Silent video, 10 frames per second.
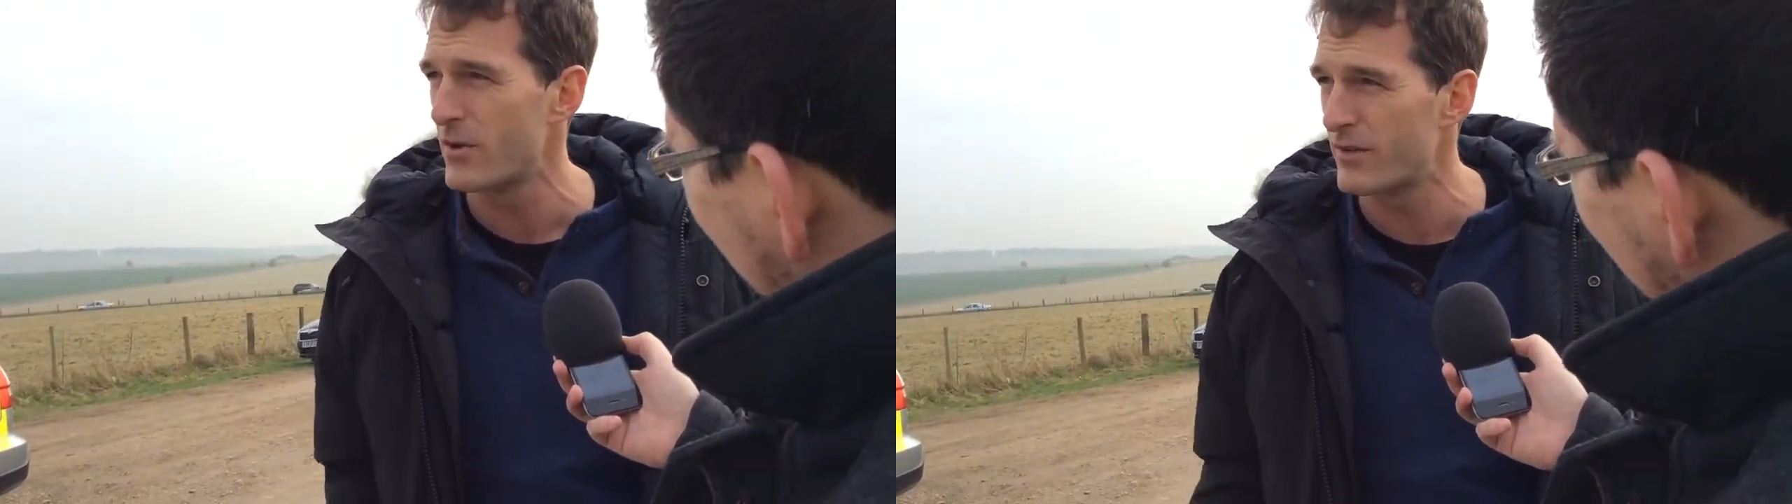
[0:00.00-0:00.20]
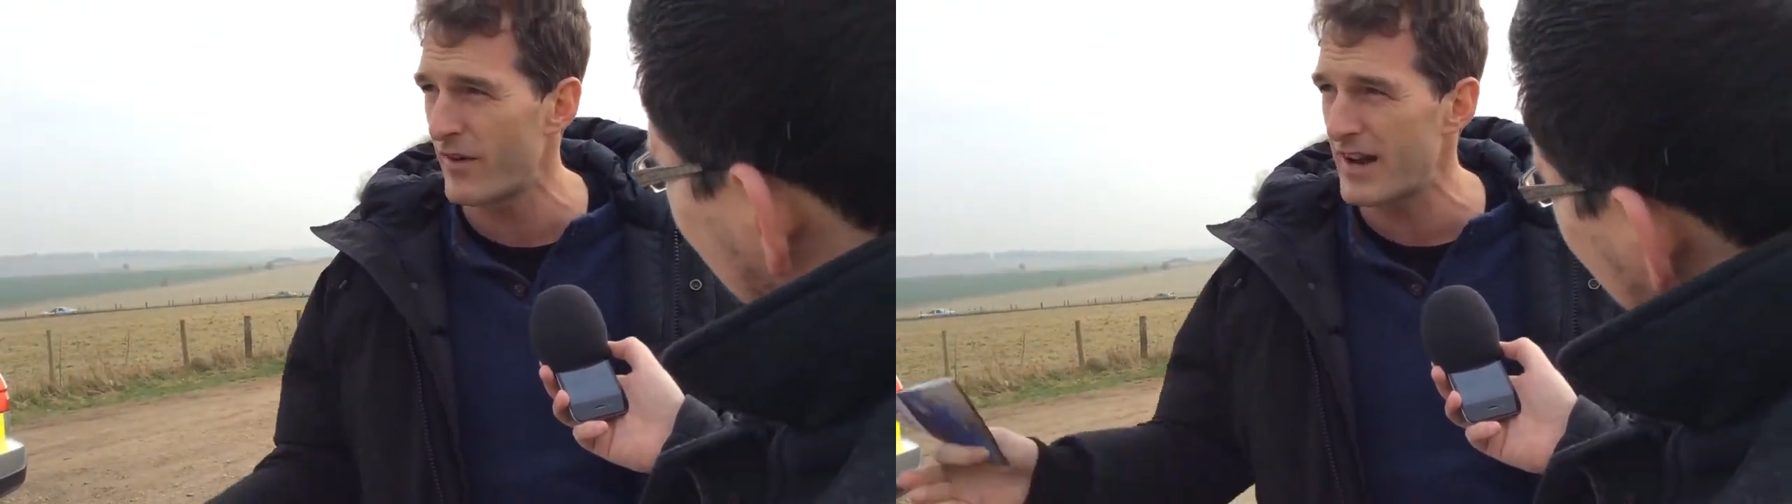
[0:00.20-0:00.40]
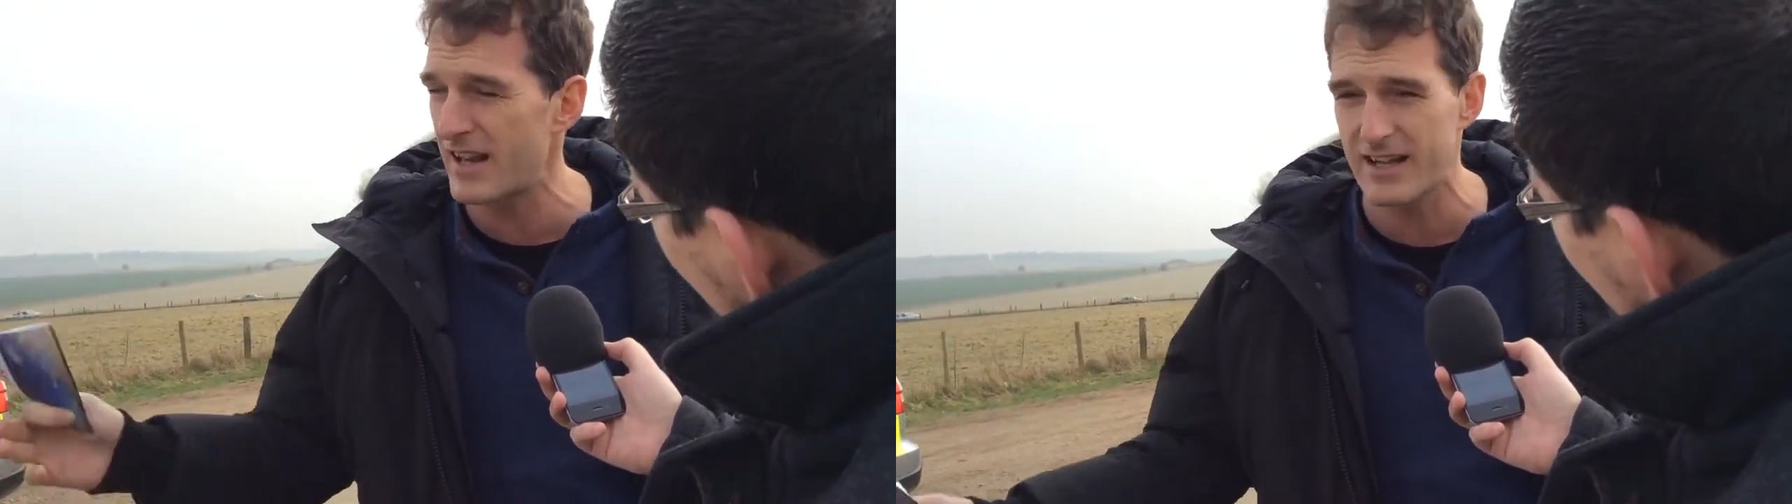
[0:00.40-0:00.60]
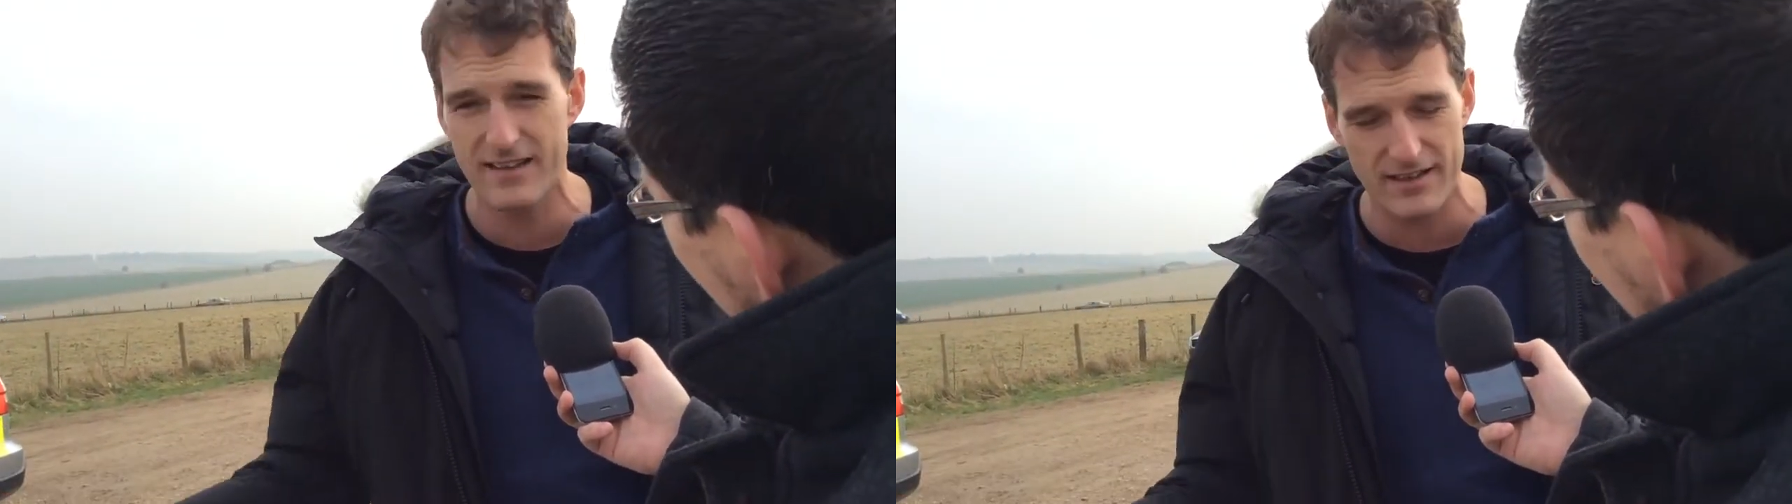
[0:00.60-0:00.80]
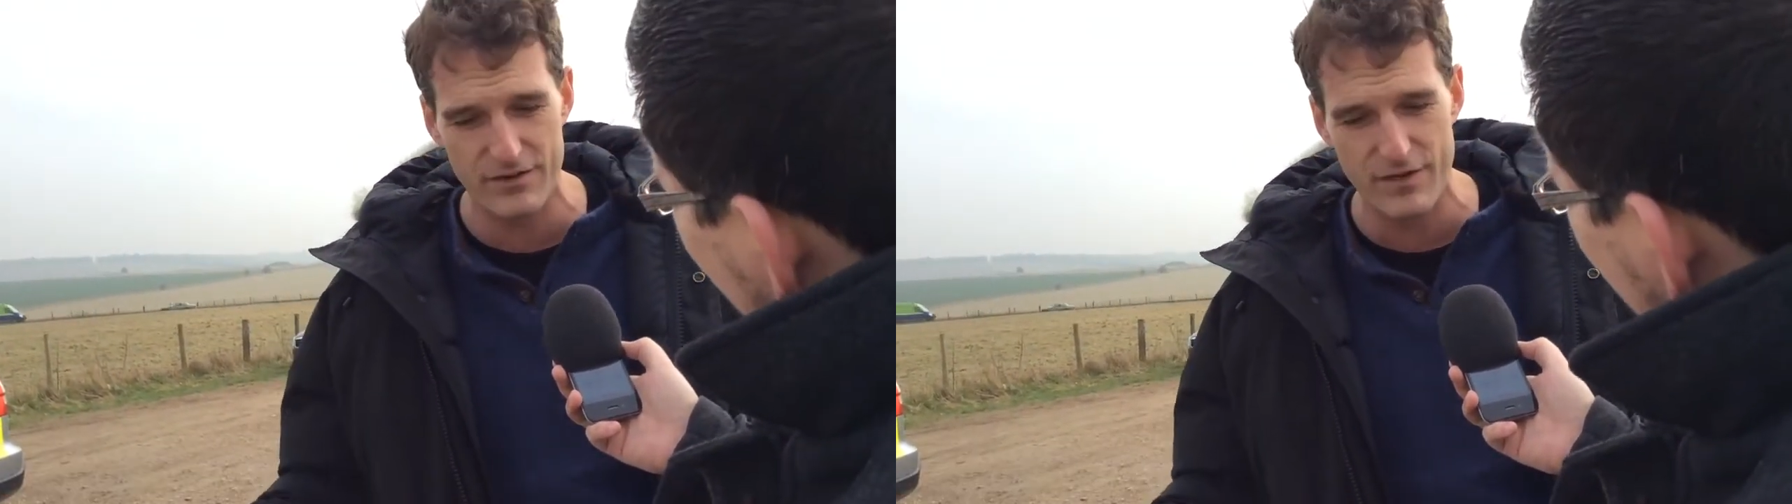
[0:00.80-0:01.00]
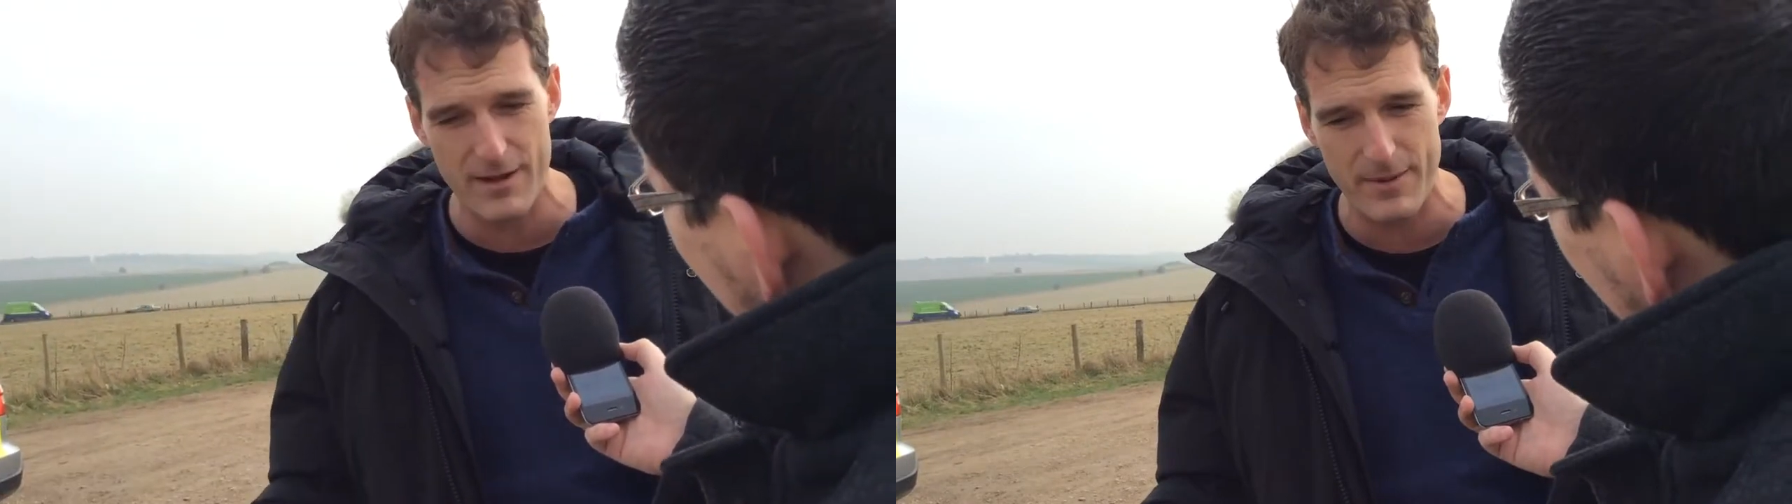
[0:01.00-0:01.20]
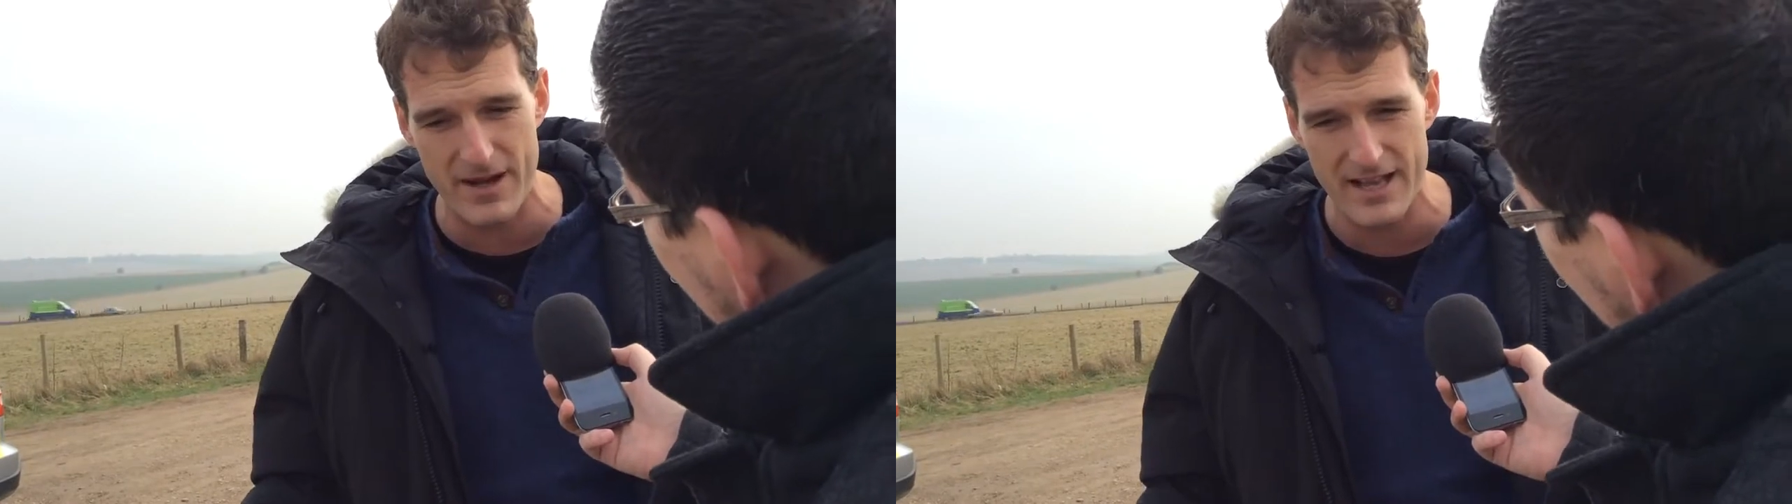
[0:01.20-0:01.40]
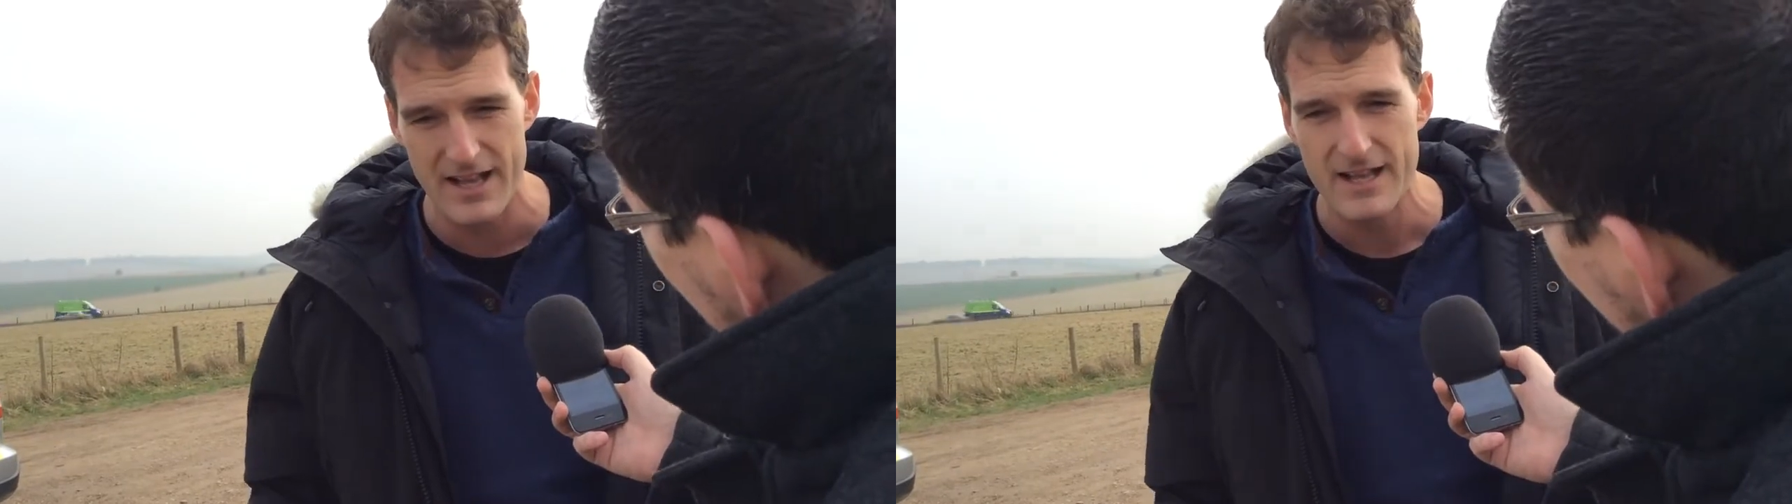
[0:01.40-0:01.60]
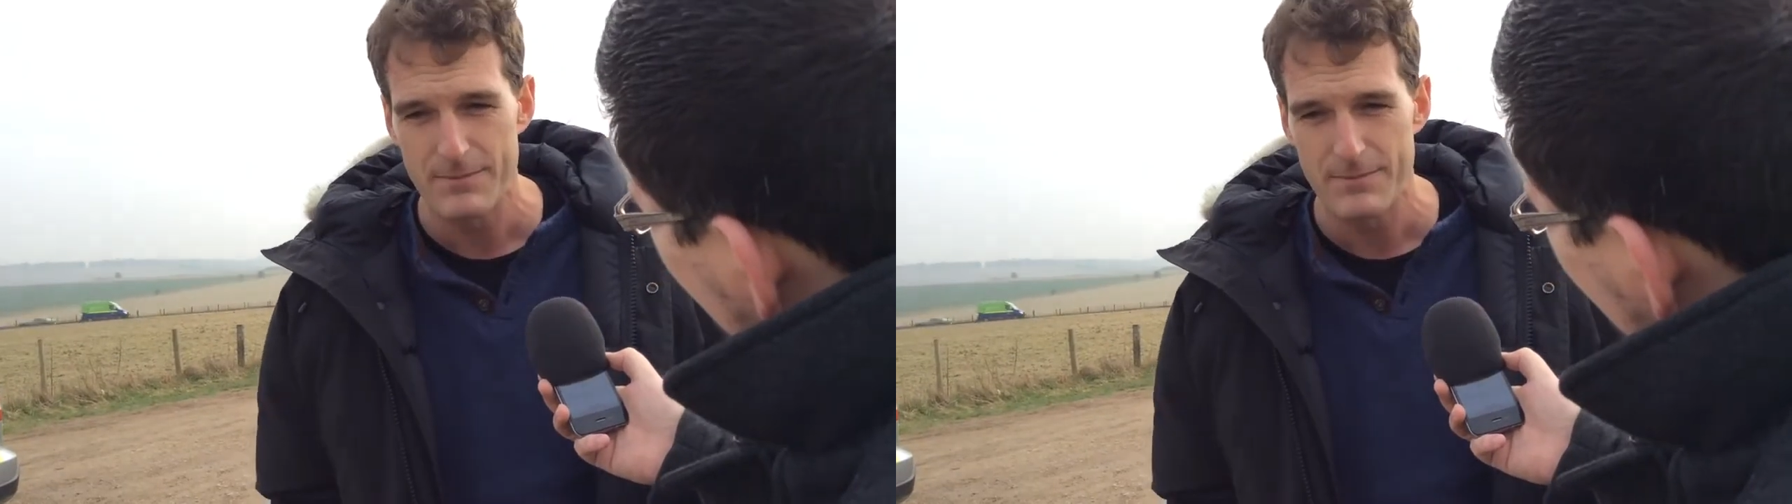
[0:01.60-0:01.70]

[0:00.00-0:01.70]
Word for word: We're very lucky to live nearby.